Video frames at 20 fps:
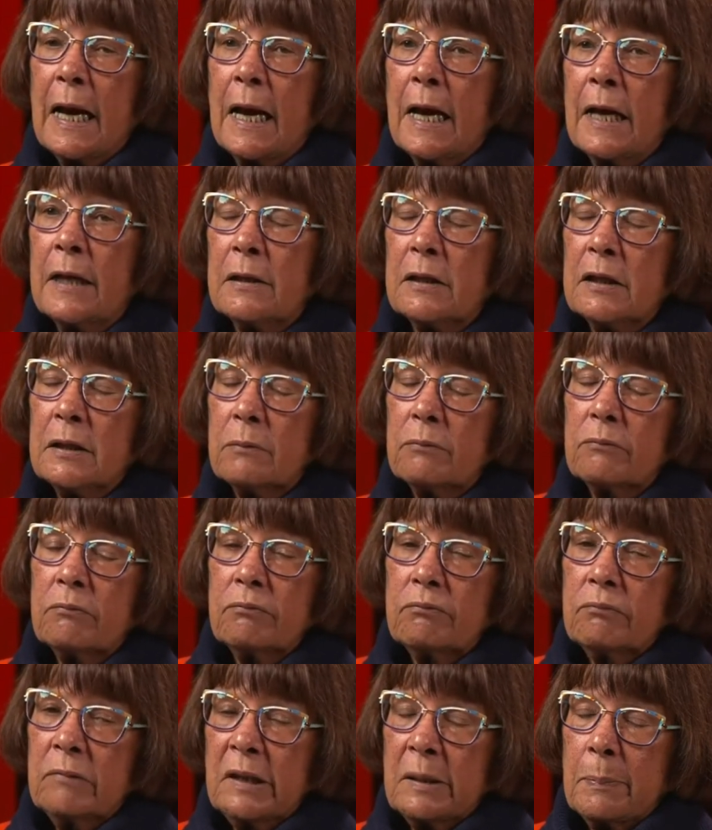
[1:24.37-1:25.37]
And
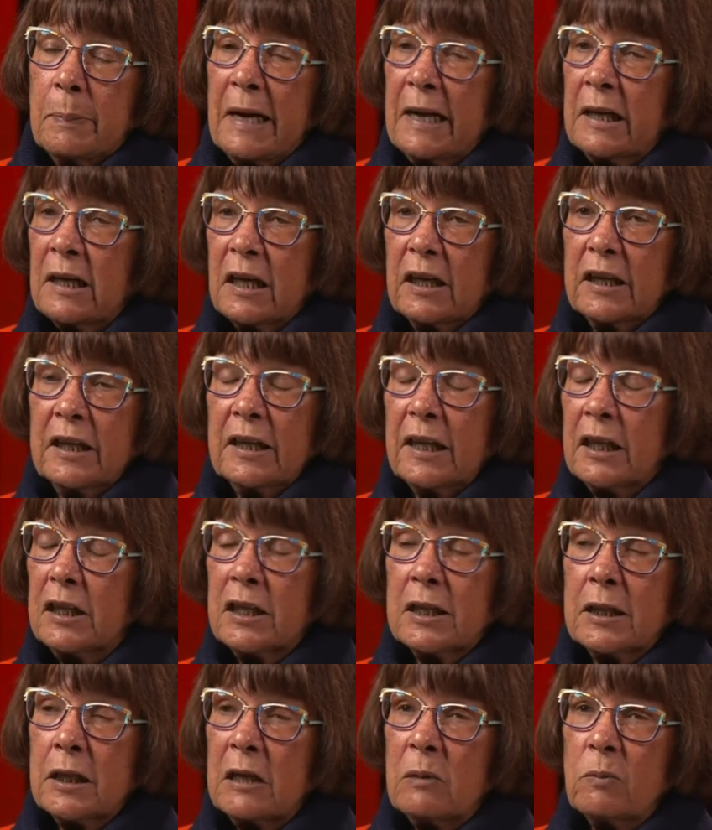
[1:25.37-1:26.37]
with the blood clotting,
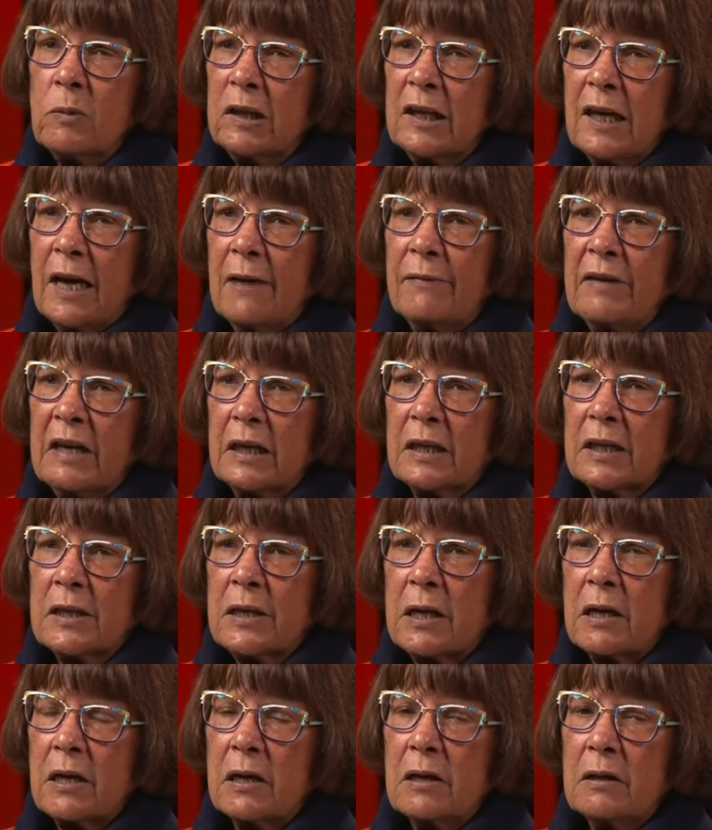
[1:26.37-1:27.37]
they just didn't want to have it.
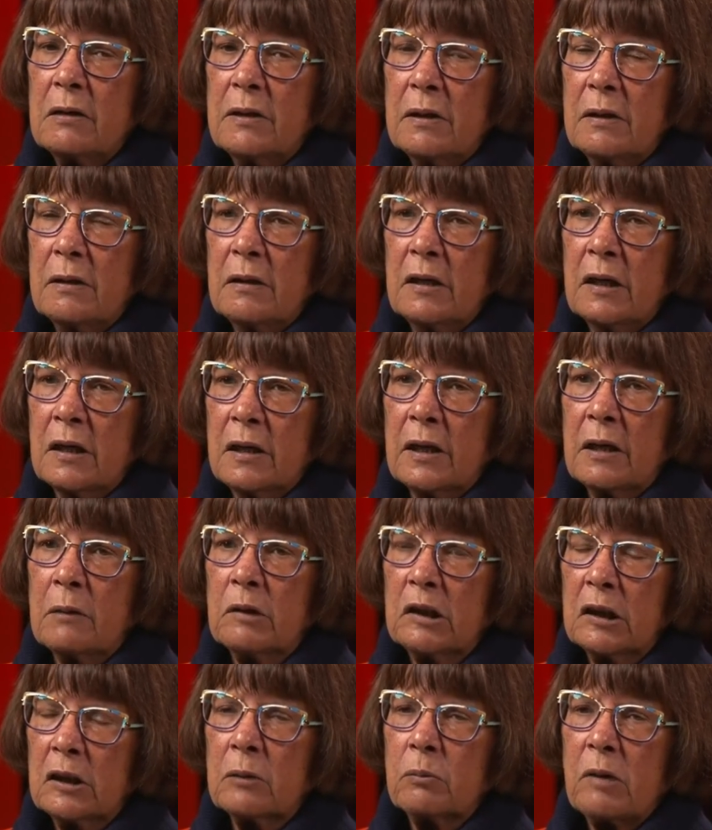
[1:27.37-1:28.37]
So, you know,
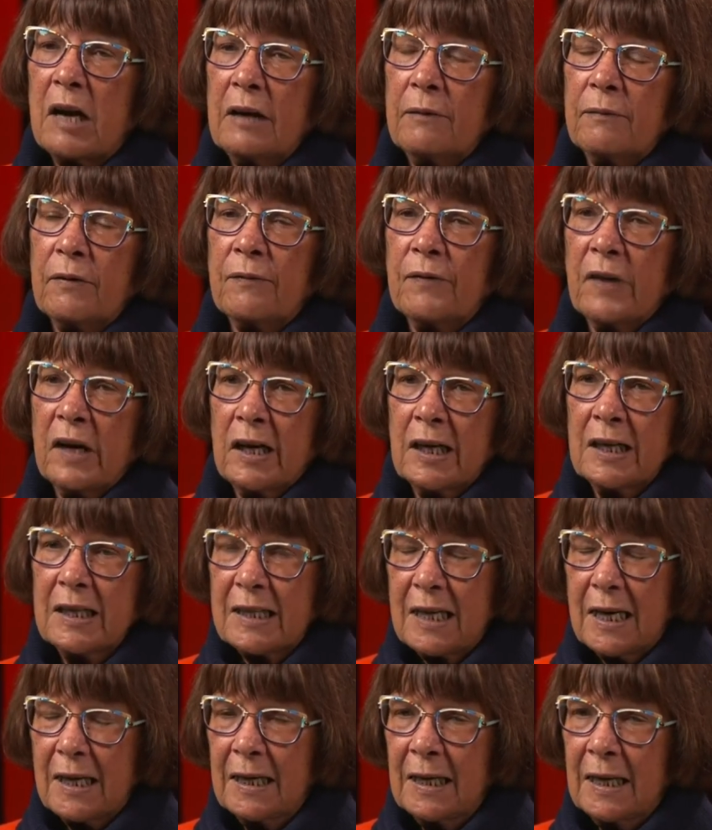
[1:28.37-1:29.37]
they wanted to wait for
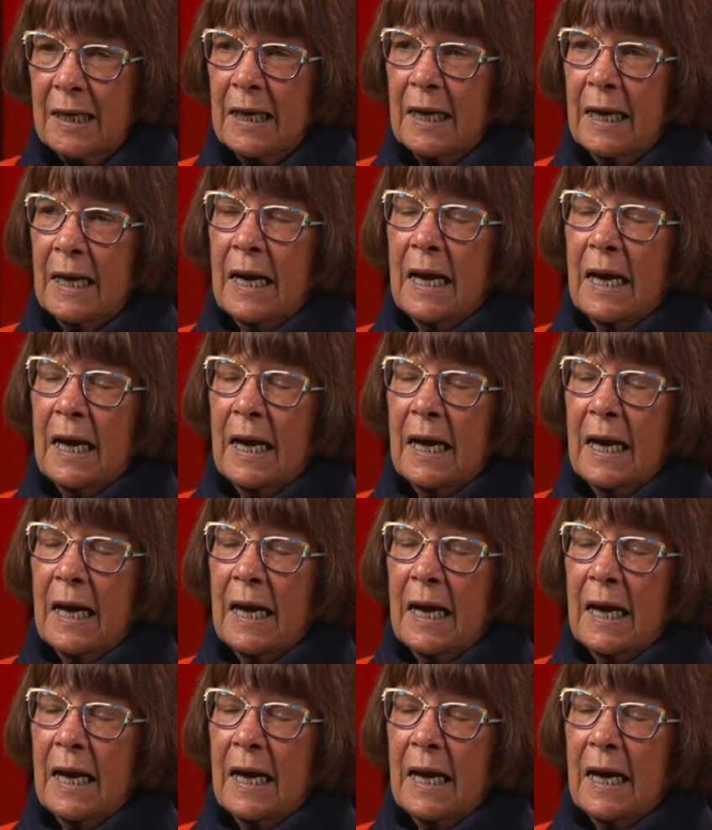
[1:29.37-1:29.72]
Pfizer.